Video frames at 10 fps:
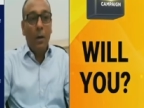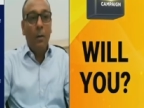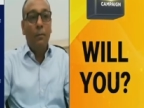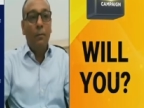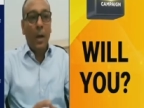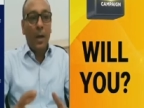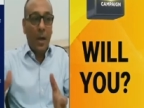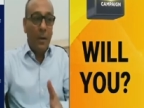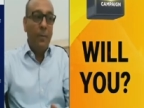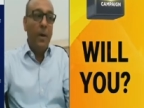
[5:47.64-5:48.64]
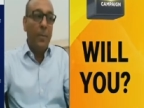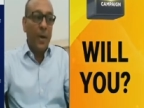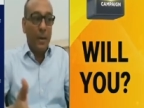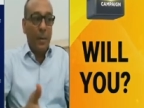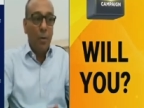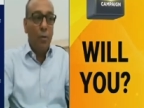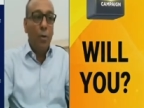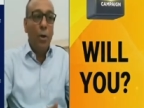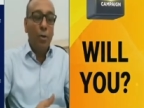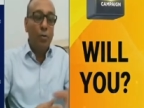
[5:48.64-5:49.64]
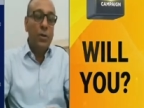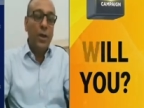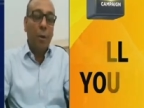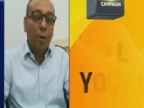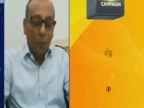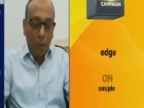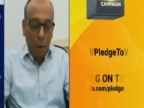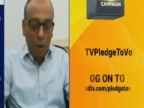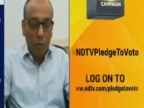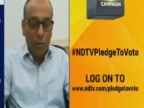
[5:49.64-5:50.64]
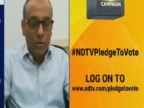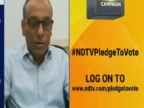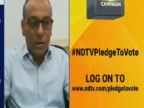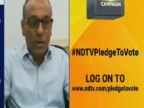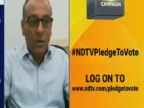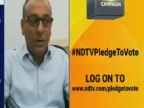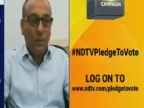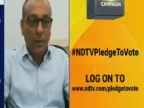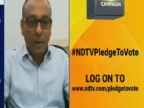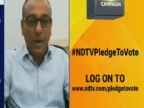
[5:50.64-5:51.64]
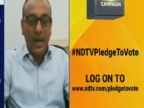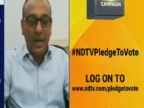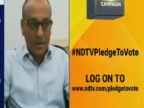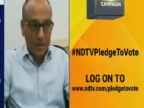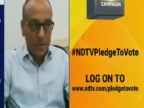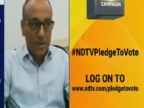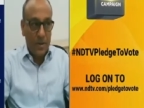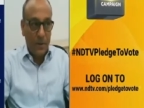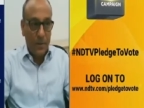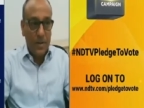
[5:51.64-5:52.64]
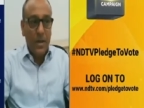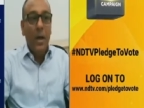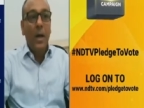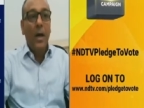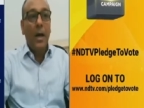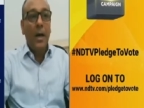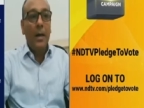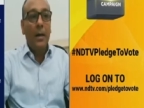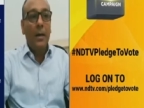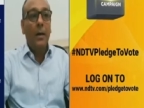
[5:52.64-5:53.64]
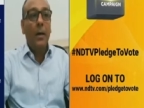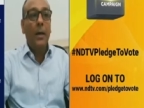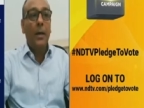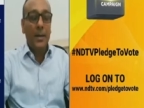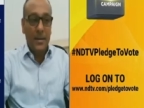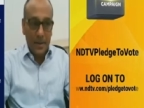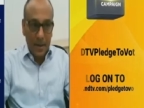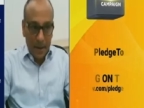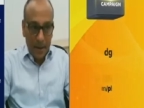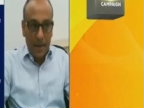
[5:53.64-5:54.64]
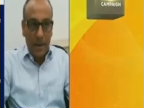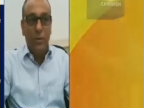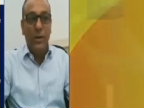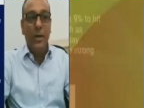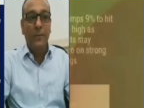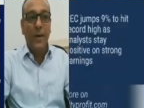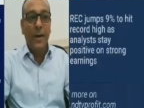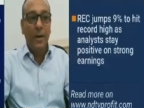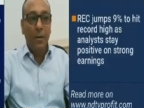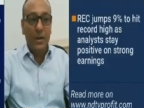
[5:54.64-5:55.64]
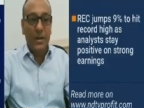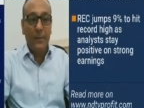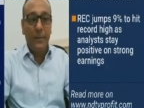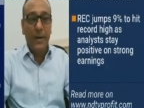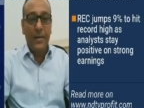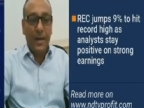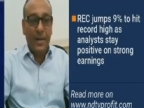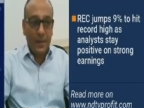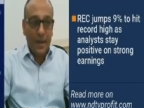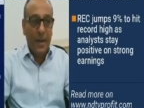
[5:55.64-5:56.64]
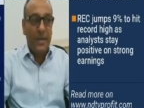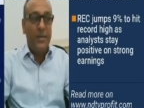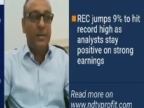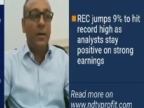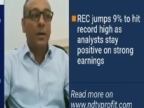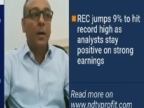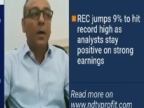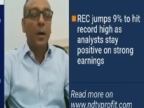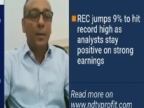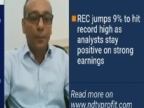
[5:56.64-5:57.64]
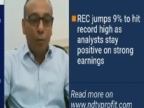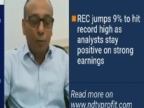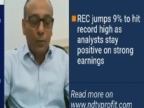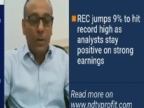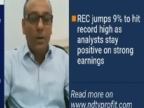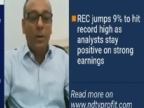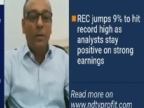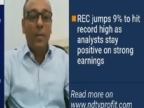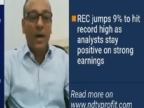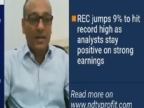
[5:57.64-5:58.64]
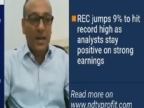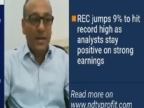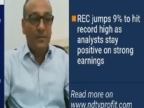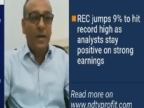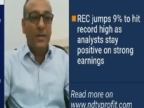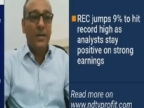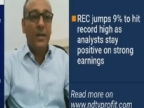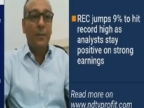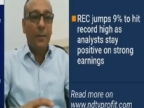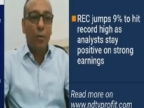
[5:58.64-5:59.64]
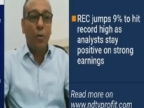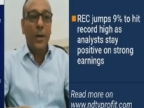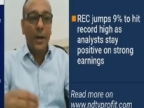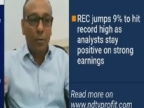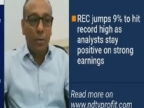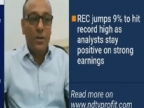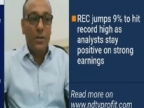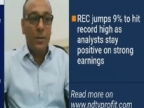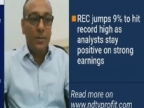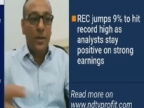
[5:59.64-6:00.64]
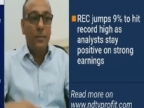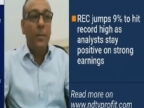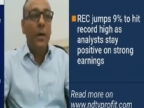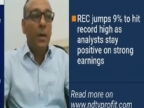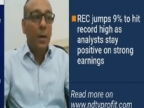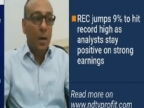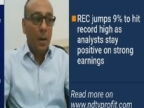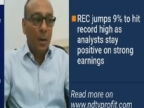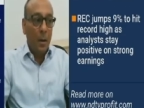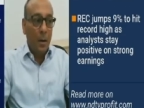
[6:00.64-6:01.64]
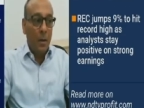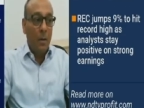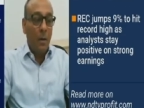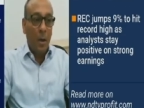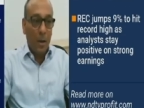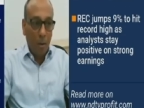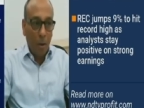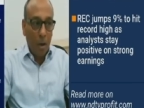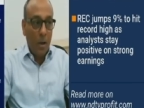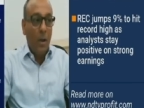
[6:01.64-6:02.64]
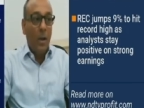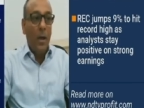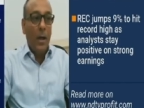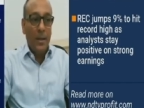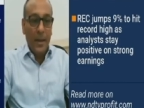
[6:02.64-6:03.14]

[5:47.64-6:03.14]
uh, and we have been able to reduce the call volumes uh, for buyer customer service and uh, it has resulted into significant cost savings as well as uh, improved uh, buyer satisfaction that we don't need to disturb them uh, on call